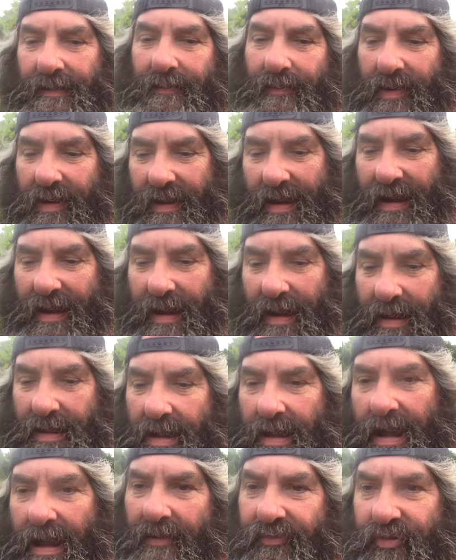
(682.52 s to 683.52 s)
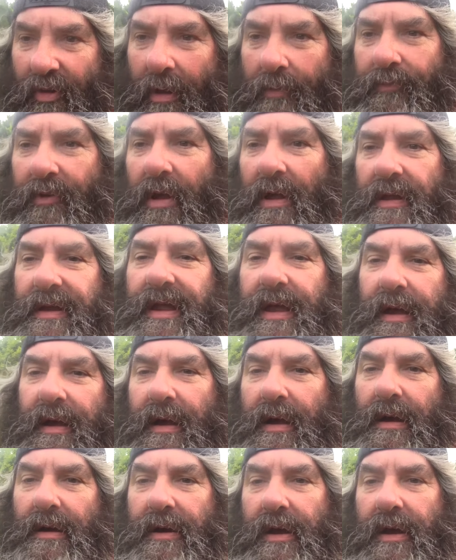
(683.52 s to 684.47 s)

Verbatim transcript: yeah, after I'm done here,